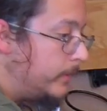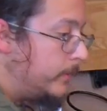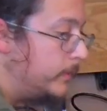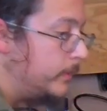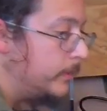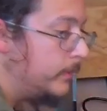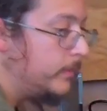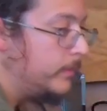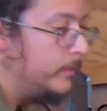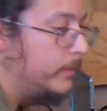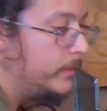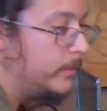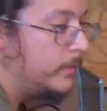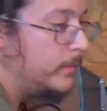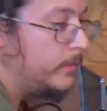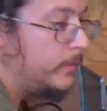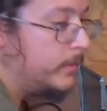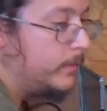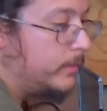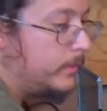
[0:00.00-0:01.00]

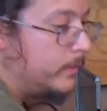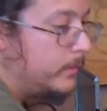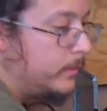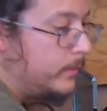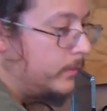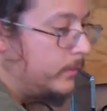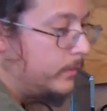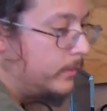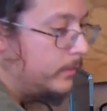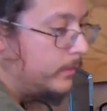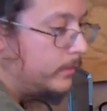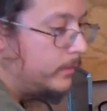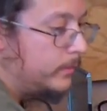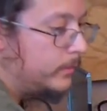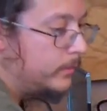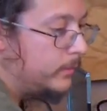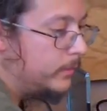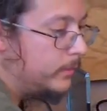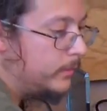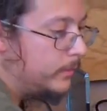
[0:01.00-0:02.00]

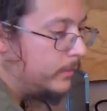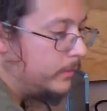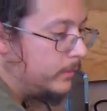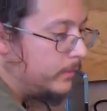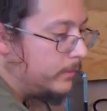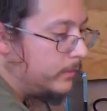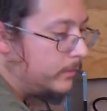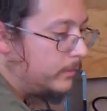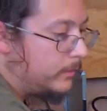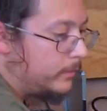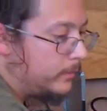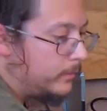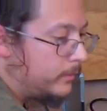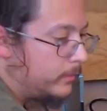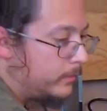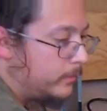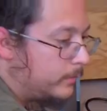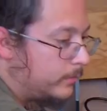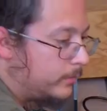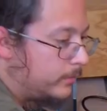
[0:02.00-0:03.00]

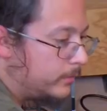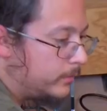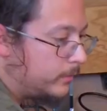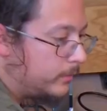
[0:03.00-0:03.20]
[no speech]